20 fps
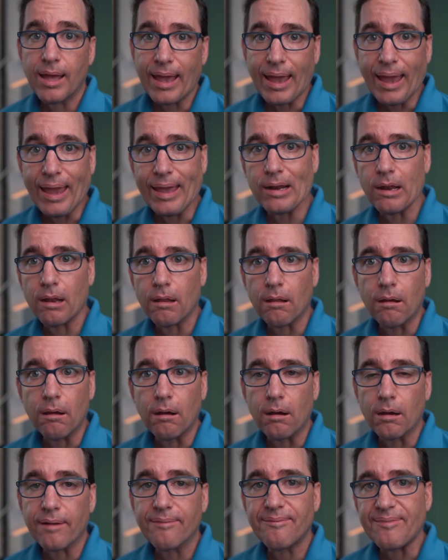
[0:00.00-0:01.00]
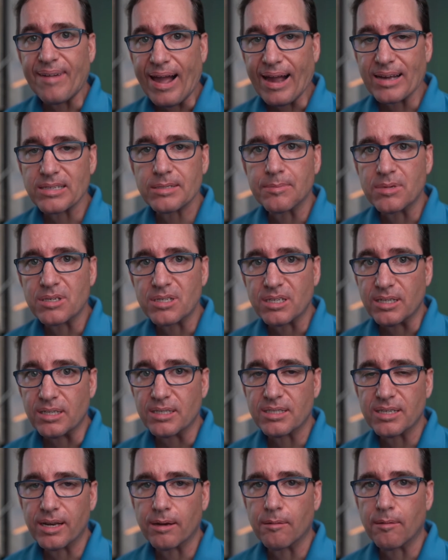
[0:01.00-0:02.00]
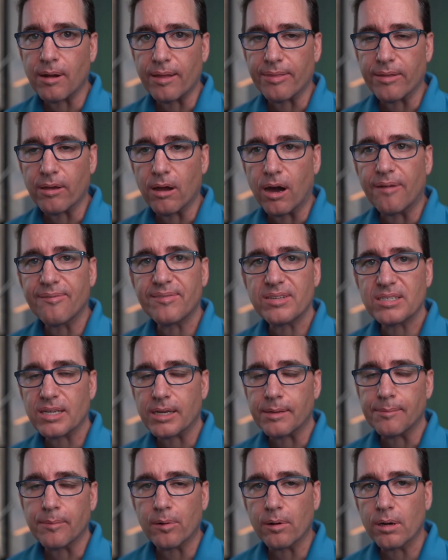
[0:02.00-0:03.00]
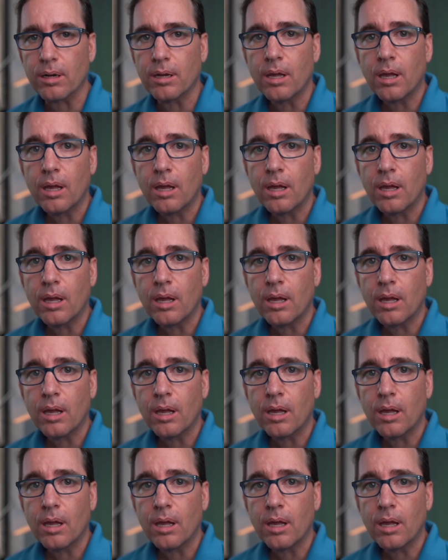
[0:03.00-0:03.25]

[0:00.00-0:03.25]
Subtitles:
analog fax machine sitting around the office anymore.